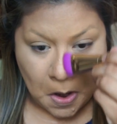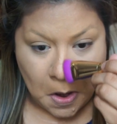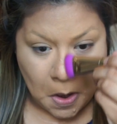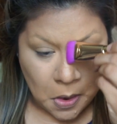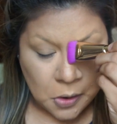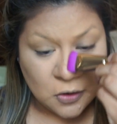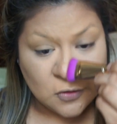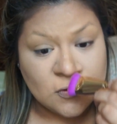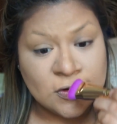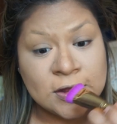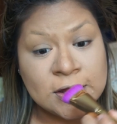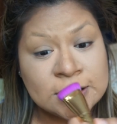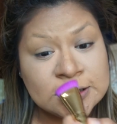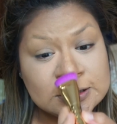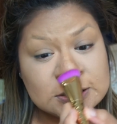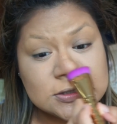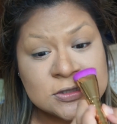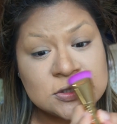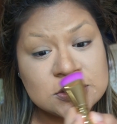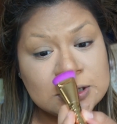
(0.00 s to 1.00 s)
and I feel like
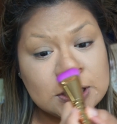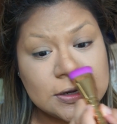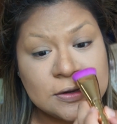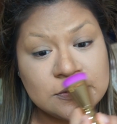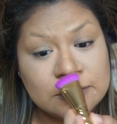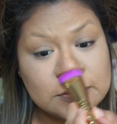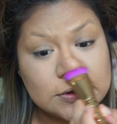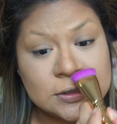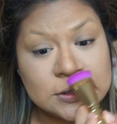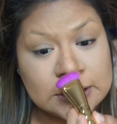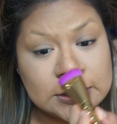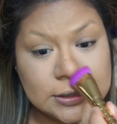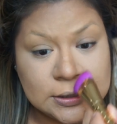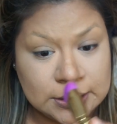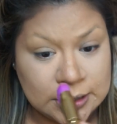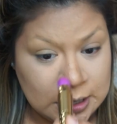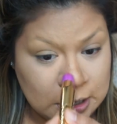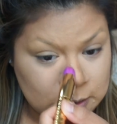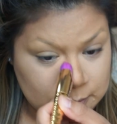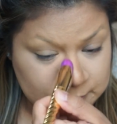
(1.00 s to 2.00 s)
this shade
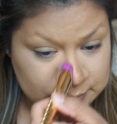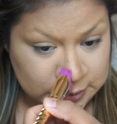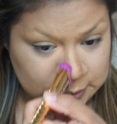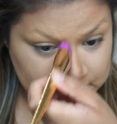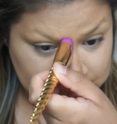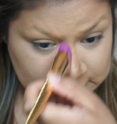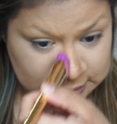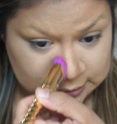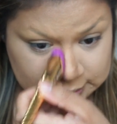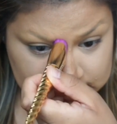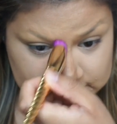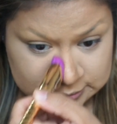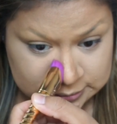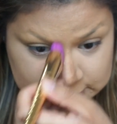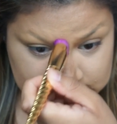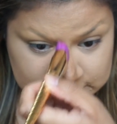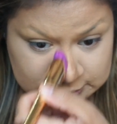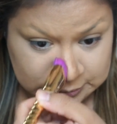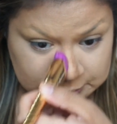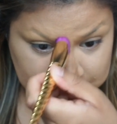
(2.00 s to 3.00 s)
really
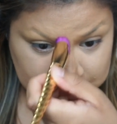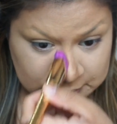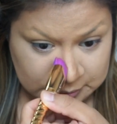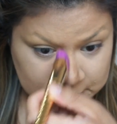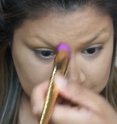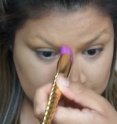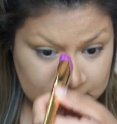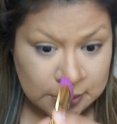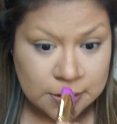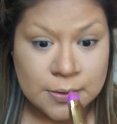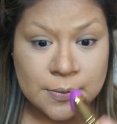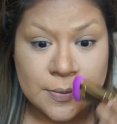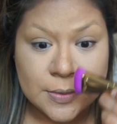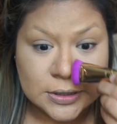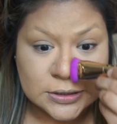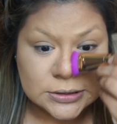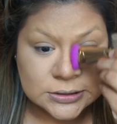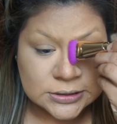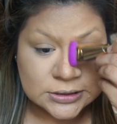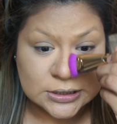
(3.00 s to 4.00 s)
complements
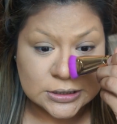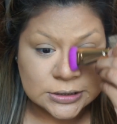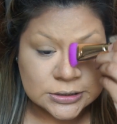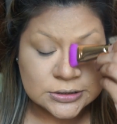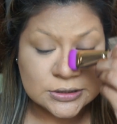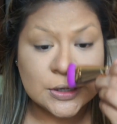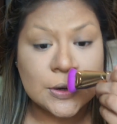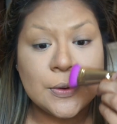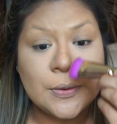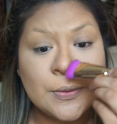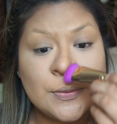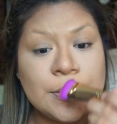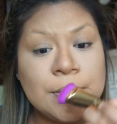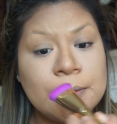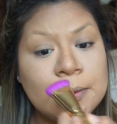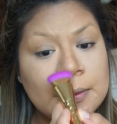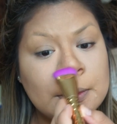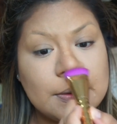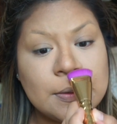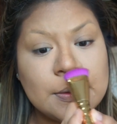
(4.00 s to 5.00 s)
my skin tone.